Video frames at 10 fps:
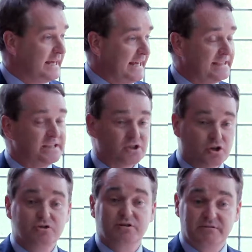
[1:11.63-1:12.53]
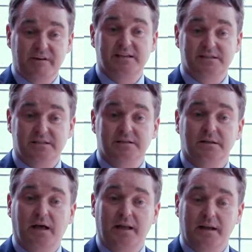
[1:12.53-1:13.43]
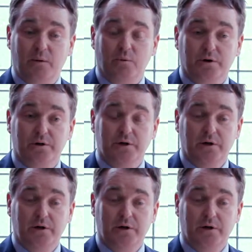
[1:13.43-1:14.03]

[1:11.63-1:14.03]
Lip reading: in this underinvested network.